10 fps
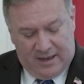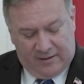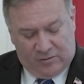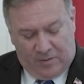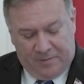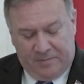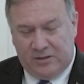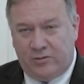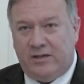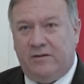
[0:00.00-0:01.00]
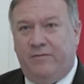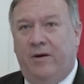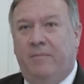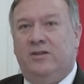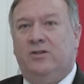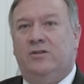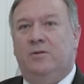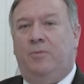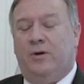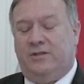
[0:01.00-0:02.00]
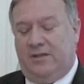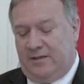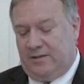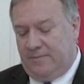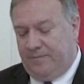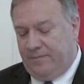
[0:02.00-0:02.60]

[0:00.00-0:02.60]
and the Trump administration very much supports this.